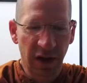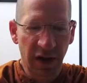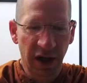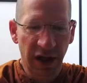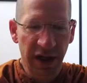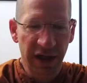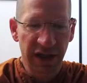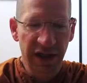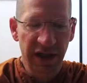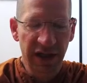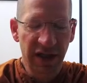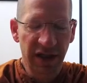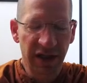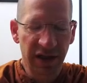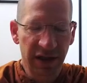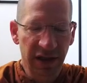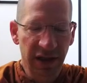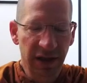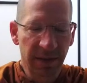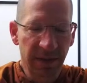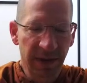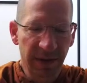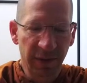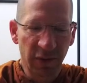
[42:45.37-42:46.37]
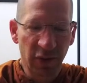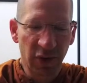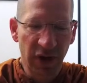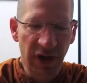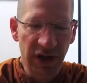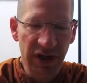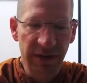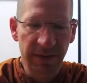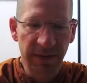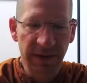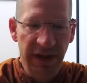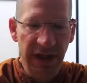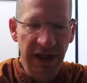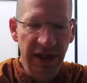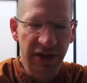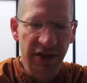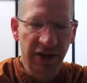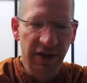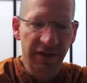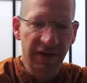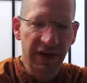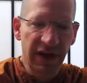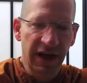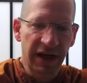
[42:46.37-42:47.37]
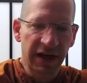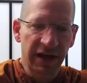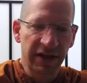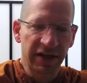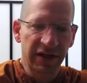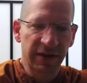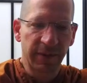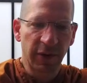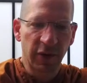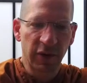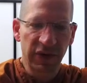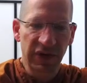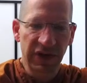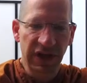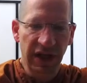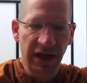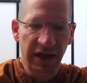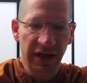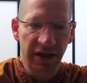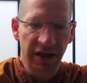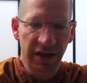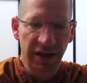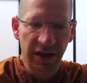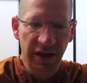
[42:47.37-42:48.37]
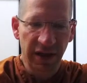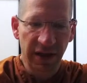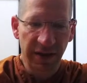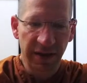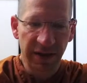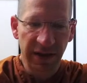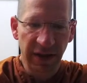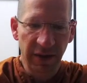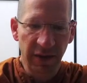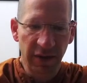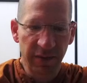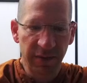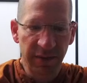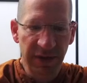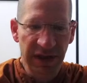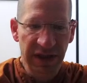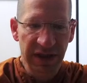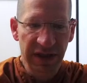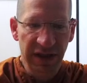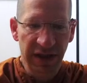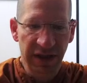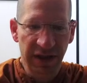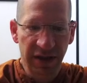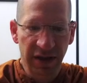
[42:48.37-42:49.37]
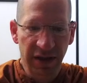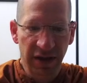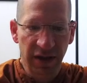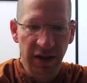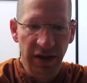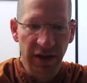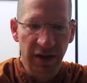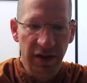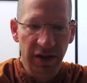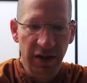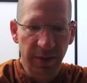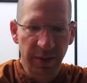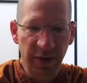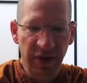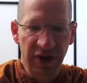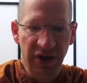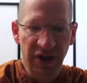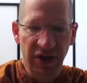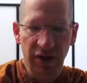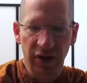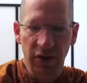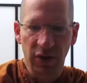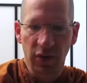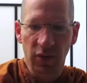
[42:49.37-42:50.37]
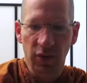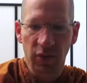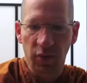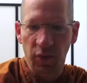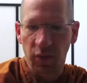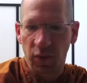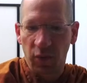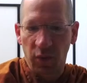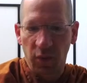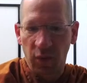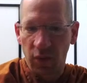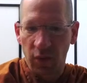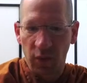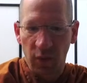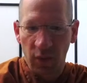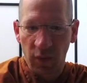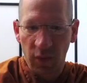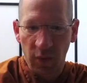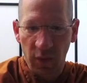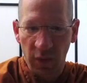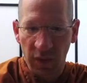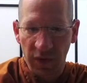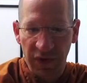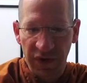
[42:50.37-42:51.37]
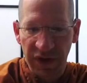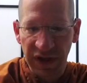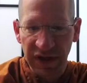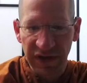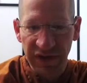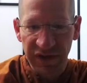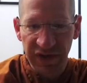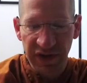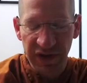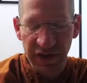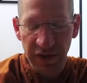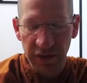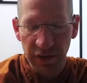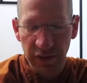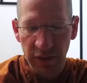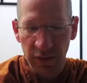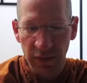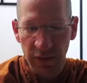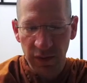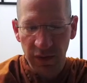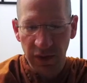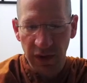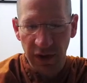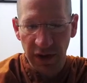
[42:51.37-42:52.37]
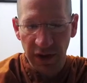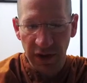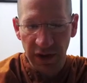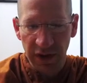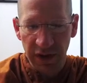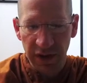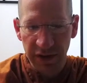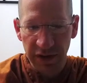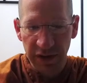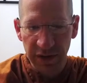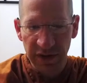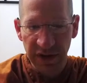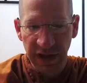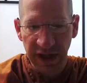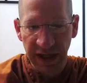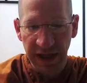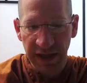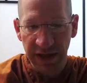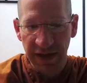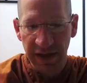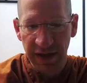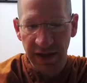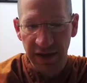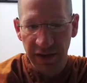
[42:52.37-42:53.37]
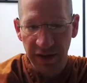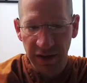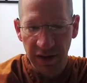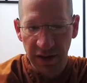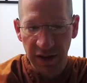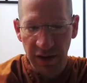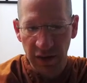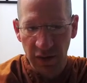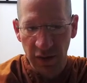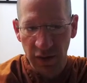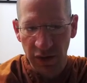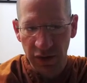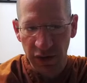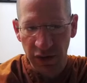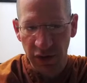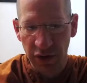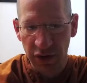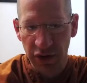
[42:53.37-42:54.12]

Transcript: I'd need a little bit more explanation of that. I suppose that that would mean that the particular things that you take or